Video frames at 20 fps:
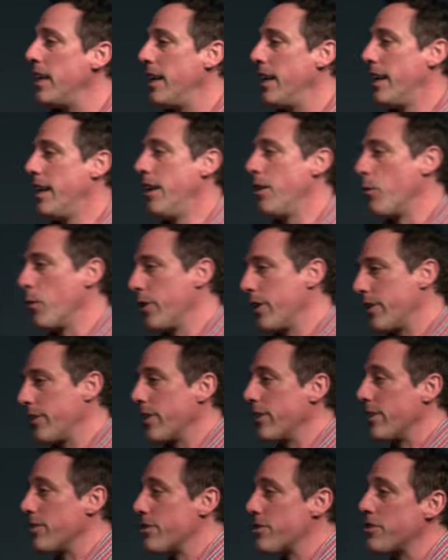and they're worried they're
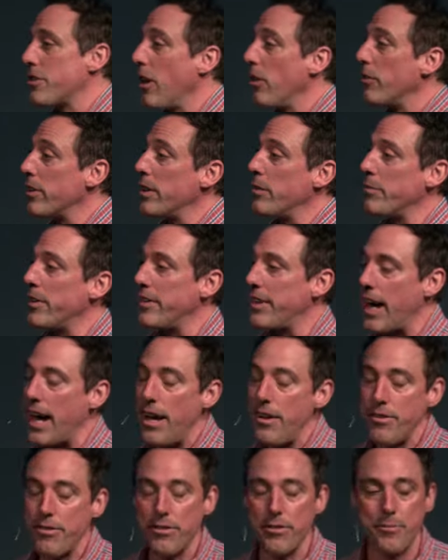going to stone him to
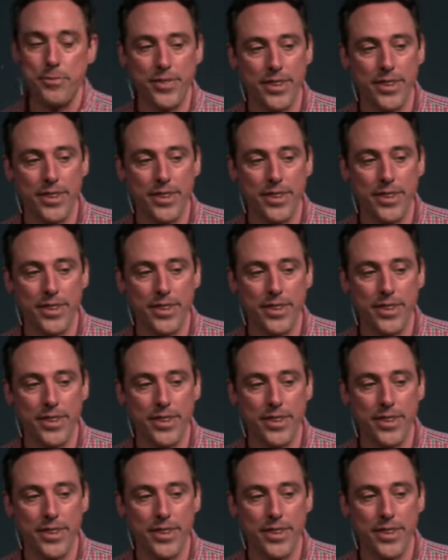death,